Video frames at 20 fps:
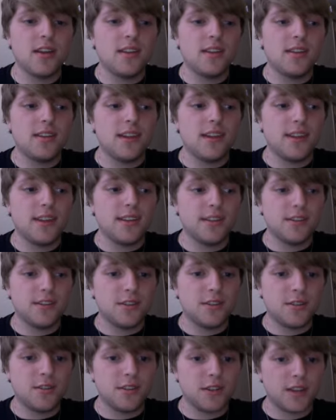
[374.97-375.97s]
that is
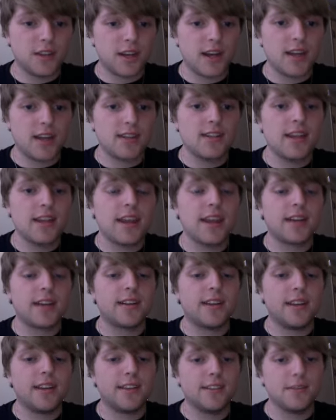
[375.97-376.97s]
used to contact
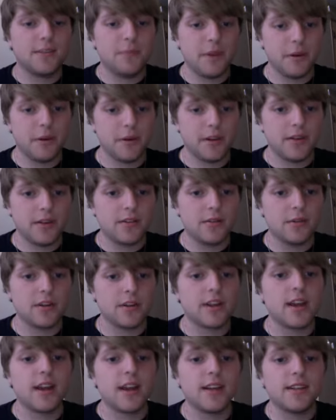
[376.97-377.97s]
a spirit or to
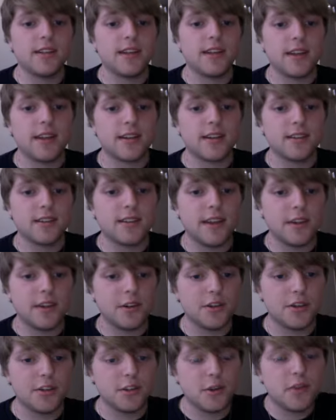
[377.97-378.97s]
contact
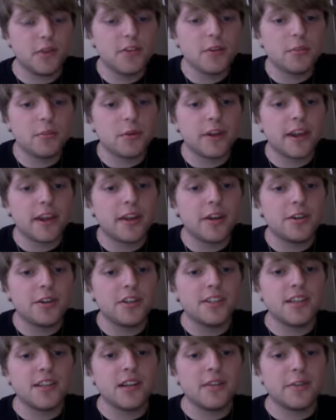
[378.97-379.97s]
energies or even to bring
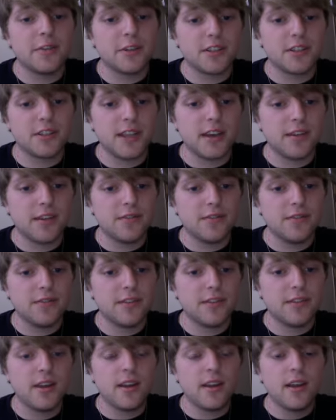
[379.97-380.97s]
energies out of yourself.
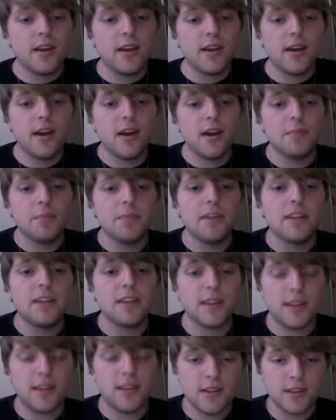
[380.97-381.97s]
In the
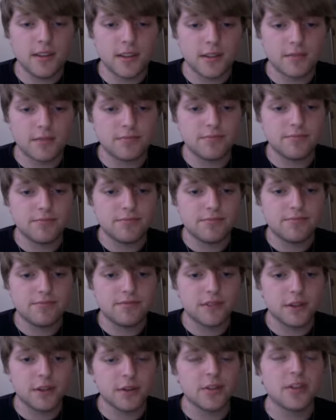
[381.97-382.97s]
healing,
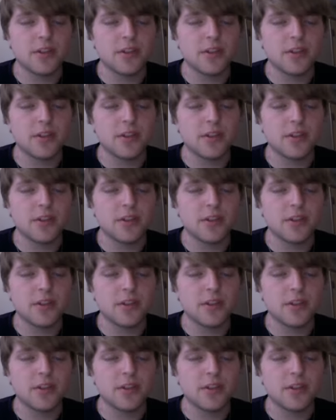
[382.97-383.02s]
or